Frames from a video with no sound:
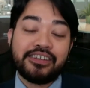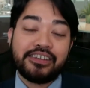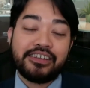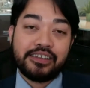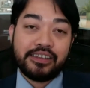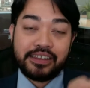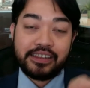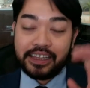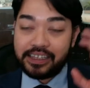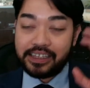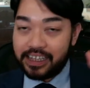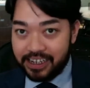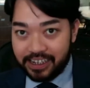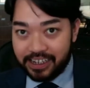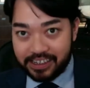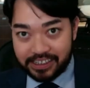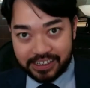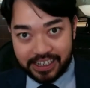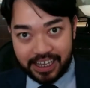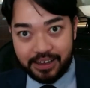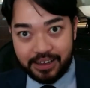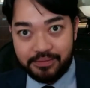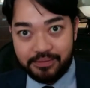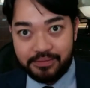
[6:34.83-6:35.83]
the date and
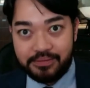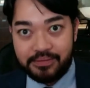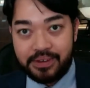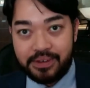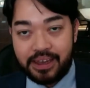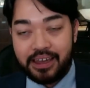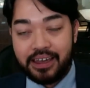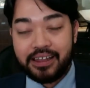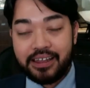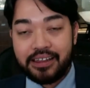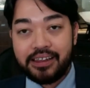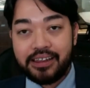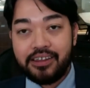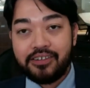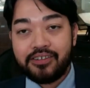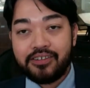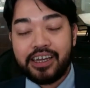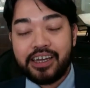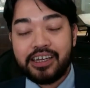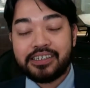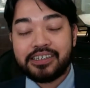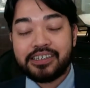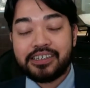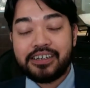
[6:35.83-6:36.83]
time and
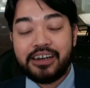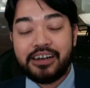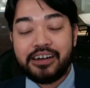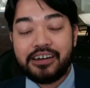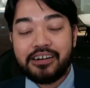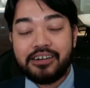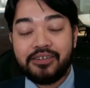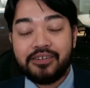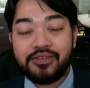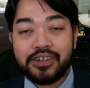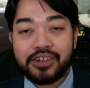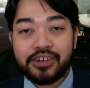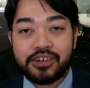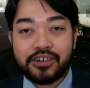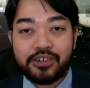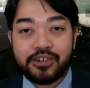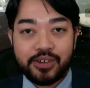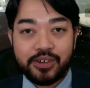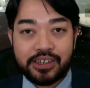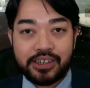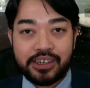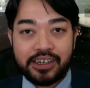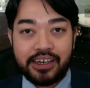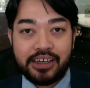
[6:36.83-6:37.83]
location of your
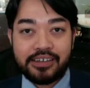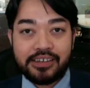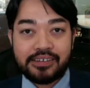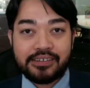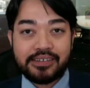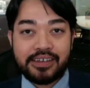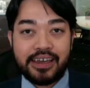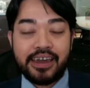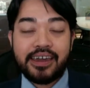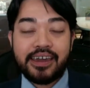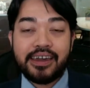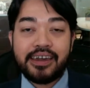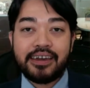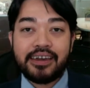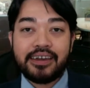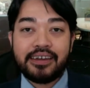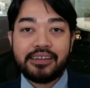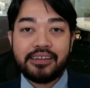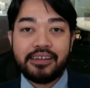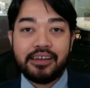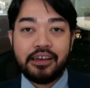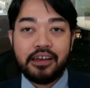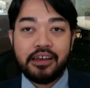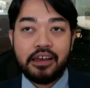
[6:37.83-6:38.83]
court case,
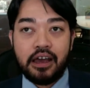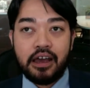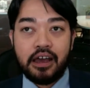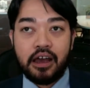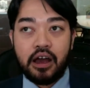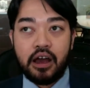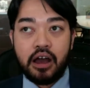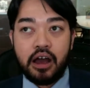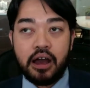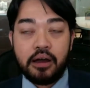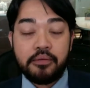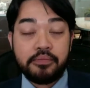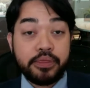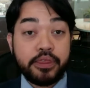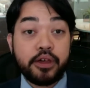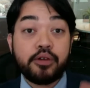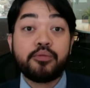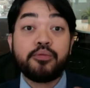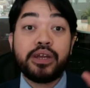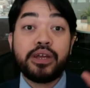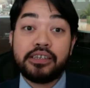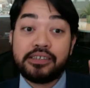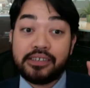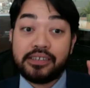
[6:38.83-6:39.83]
and the
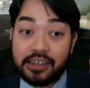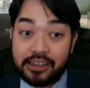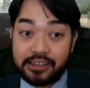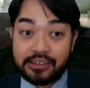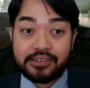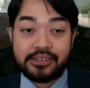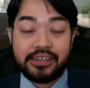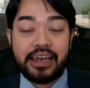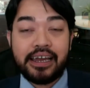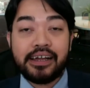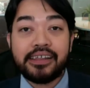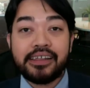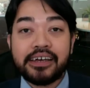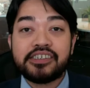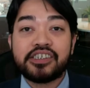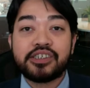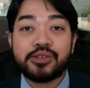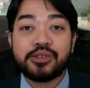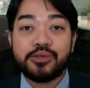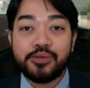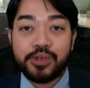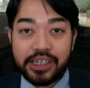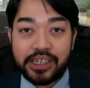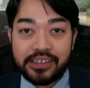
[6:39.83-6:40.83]
reasons, the
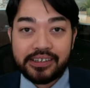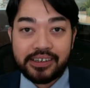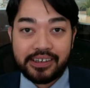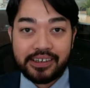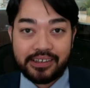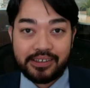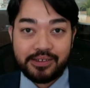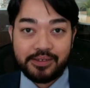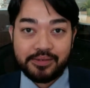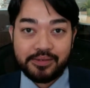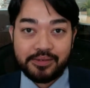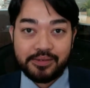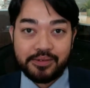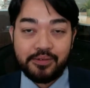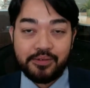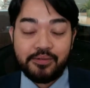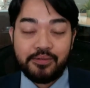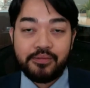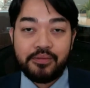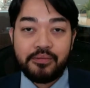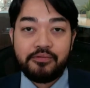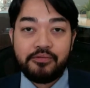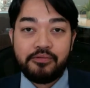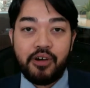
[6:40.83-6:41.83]
alleged reasons
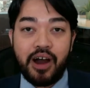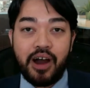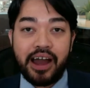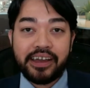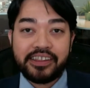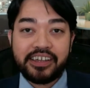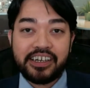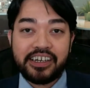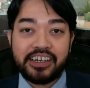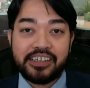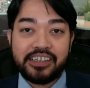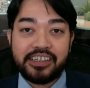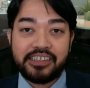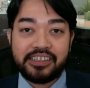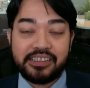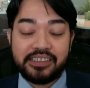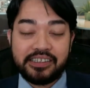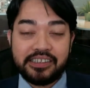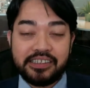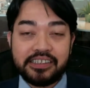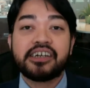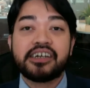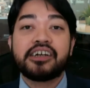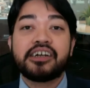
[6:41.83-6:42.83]
why
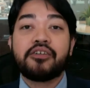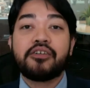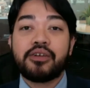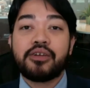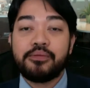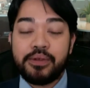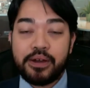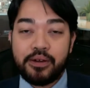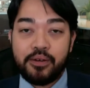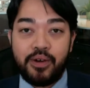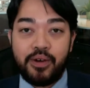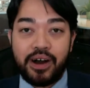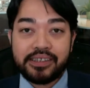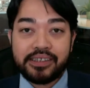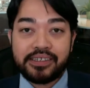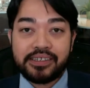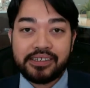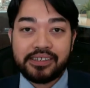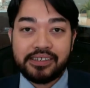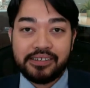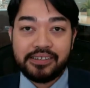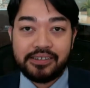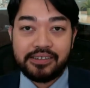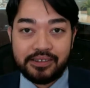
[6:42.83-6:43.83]
the government wants
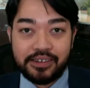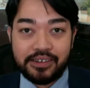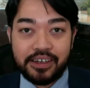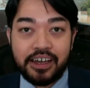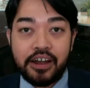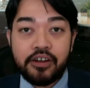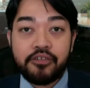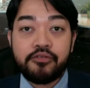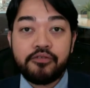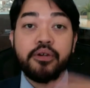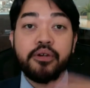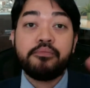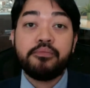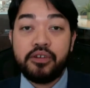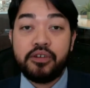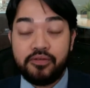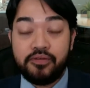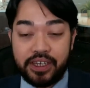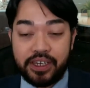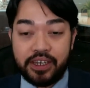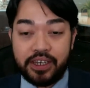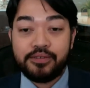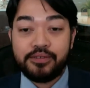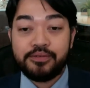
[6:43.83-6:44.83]
to remove
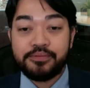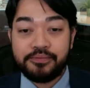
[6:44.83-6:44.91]
you.